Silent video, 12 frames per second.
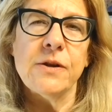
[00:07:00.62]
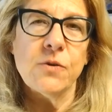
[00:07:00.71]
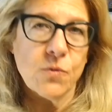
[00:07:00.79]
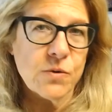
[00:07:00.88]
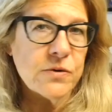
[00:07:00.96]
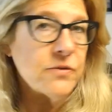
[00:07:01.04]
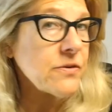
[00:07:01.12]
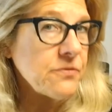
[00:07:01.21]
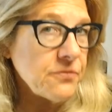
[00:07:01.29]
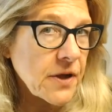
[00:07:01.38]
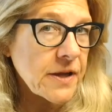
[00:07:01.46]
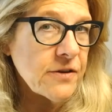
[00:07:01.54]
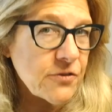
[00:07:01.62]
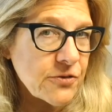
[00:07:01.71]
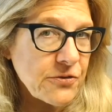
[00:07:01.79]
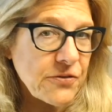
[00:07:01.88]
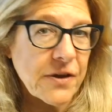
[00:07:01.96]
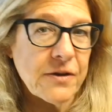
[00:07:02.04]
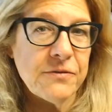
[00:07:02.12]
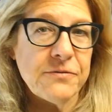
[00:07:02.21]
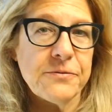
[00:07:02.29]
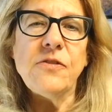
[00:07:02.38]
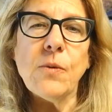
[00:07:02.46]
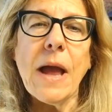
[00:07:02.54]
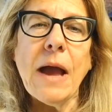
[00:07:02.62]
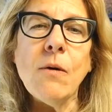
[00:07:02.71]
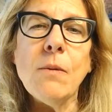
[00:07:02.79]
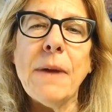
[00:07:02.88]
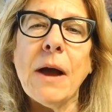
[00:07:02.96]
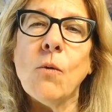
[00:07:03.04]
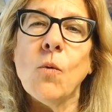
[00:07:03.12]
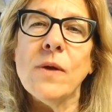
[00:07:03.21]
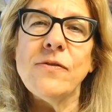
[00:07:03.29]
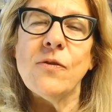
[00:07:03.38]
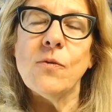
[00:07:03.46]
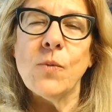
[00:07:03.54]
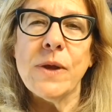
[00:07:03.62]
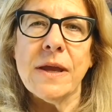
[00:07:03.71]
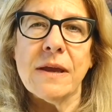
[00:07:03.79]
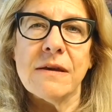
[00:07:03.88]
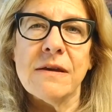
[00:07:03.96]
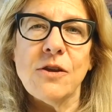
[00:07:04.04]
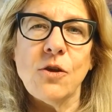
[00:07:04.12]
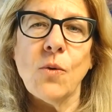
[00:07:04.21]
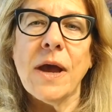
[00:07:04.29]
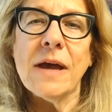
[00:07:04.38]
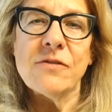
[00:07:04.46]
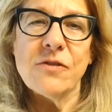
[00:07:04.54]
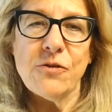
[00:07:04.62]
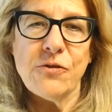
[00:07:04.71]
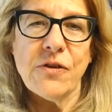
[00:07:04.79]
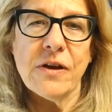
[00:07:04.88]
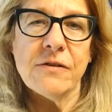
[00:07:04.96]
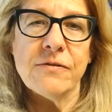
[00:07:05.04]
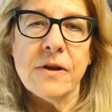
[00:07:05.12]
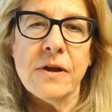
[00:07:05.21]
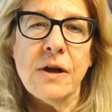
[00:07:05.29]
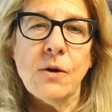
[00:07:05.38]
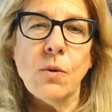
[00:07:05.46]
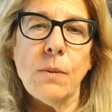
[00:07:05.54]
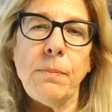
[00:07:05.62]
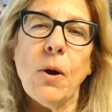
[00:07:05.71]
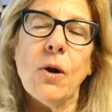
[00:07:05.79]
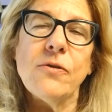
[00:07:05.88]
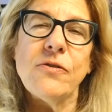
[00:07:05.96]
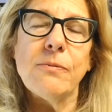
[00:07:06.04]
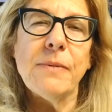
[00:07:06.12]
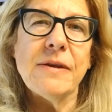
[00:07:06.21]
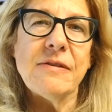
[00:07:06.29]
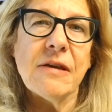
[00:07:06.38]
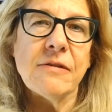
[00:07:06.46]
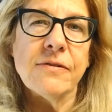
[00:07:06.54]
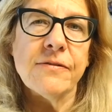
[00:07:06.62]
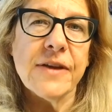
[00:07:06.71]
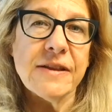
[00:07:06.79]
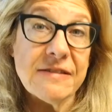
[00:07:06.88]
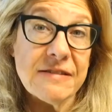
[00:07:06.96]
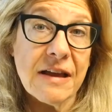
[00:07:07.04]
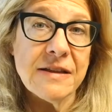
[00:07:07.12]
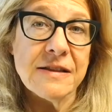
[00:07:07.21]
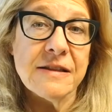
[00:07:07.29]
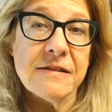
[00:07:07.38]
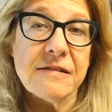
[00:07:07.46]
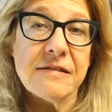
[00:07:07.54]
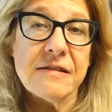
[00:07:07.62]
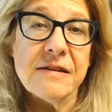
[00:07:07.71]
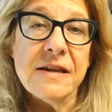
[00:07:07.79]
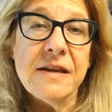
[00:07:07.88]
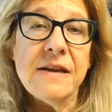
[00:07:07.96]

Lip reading: in order to find yourself. So how about once a week, you ask yourself, what parts of myself have I silenced?